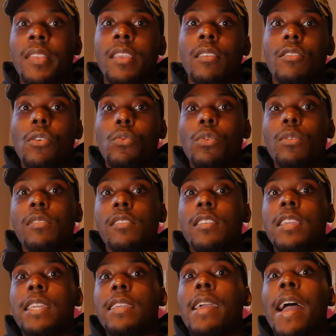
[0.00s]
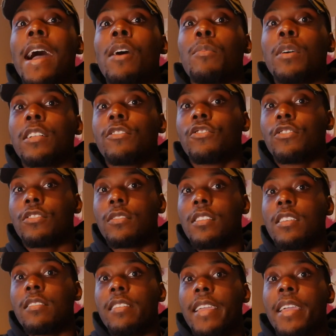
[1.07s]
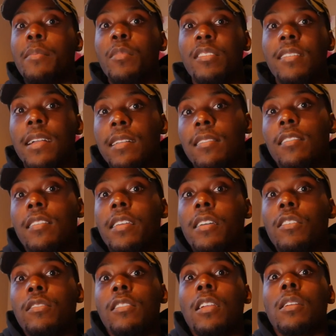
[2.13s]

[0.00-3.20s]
So we'll see how much these Amazon sales